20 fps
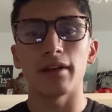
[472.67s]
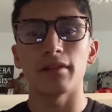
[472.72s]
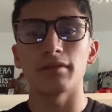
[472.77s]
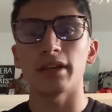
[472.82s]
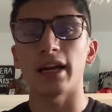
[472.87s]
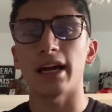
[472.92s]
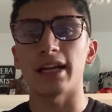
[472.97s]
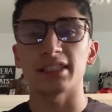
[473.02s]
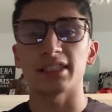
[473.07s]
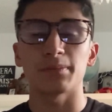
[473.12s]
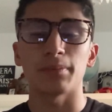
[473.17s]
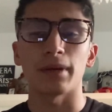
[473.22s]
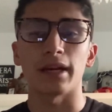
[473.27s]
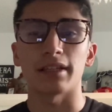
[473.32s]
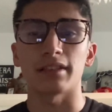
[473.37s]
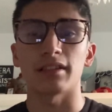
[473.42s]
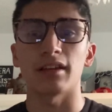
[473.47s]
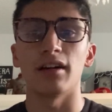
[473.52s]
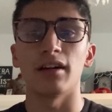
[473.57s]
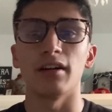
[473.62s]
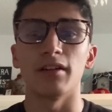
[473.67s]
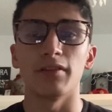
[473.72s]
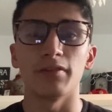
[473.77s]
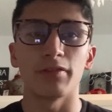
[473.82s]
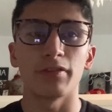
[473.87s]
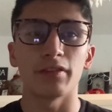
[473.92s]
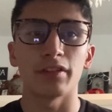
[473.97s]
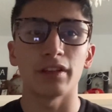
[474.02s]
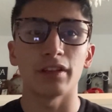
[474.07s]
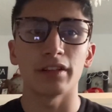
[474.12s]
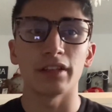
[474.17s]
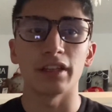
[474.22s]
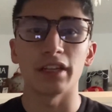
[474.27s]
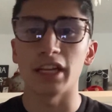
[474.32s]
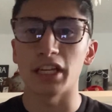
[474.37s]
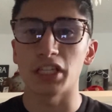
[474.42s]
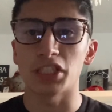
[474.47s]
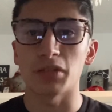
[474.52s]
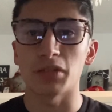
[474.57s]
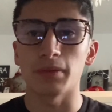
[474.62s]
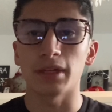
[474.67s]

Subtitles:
aspect of the nation,